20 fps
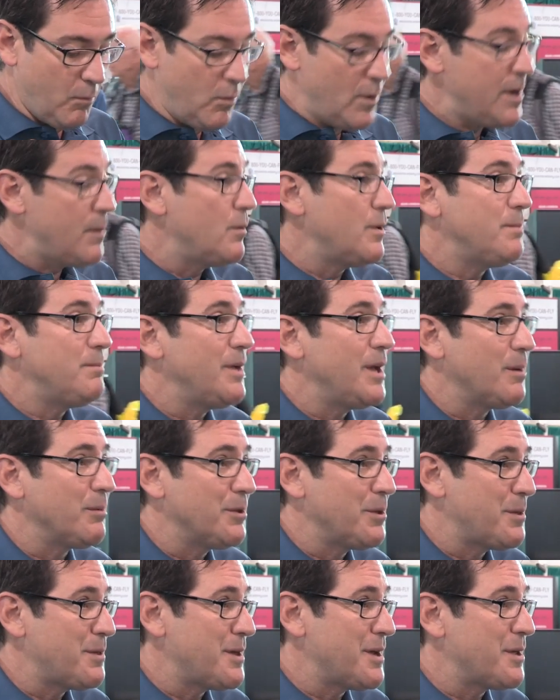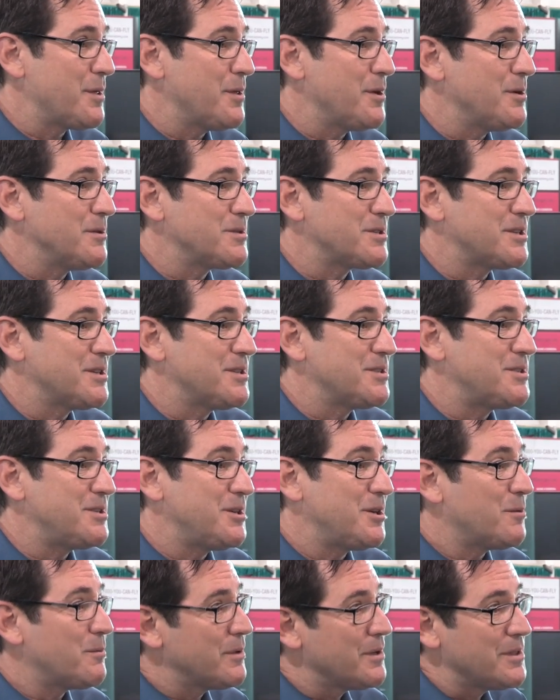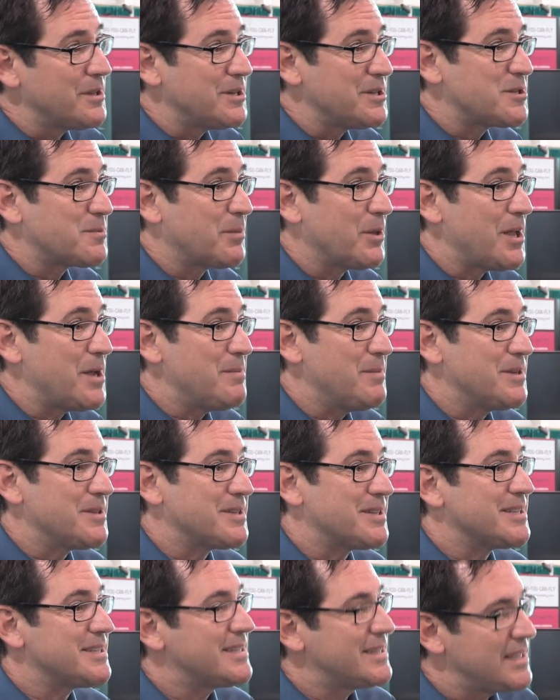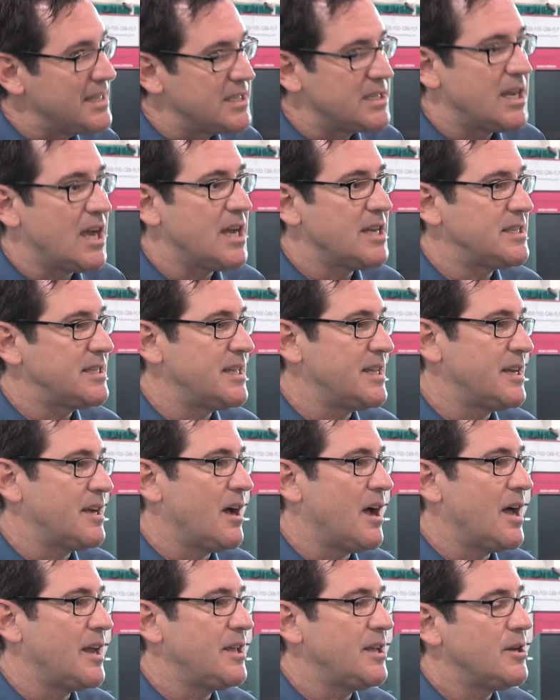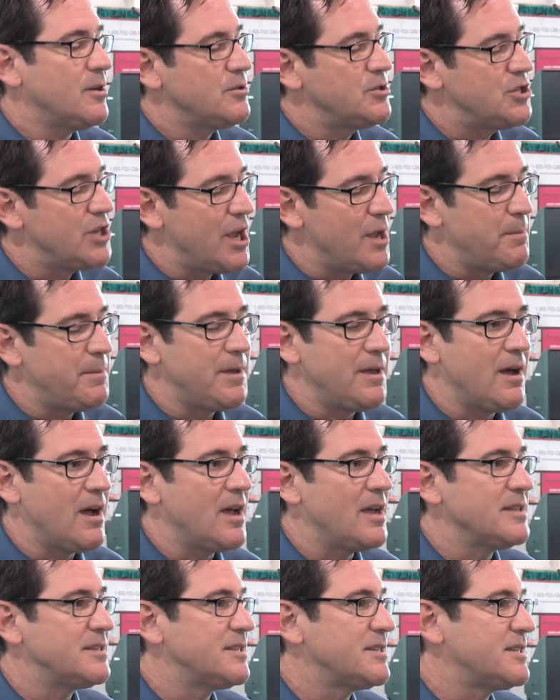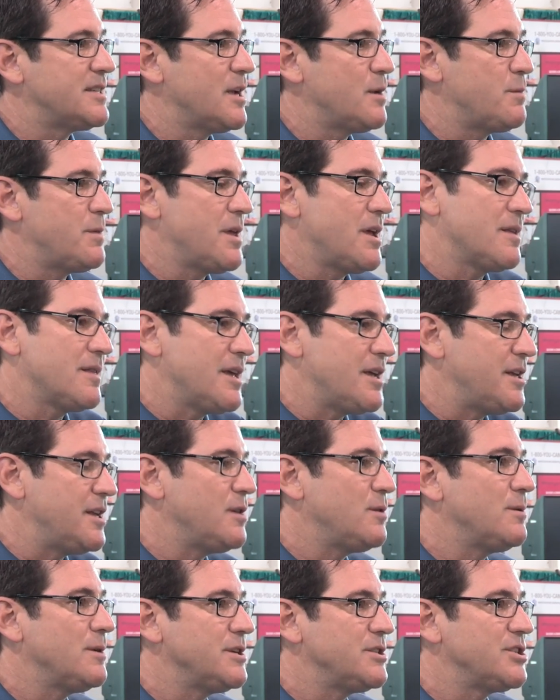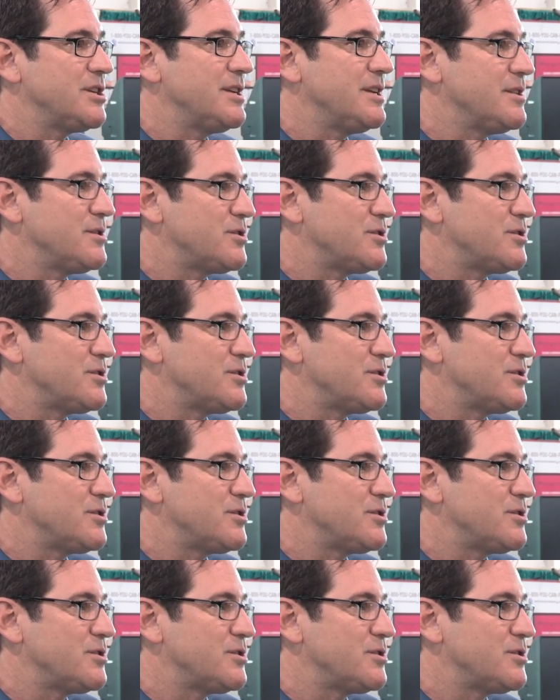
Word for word: we wouldn't be able to think of those because, you know, we're in the display business. These guys think audio. J P I, it's the same thing. They do engine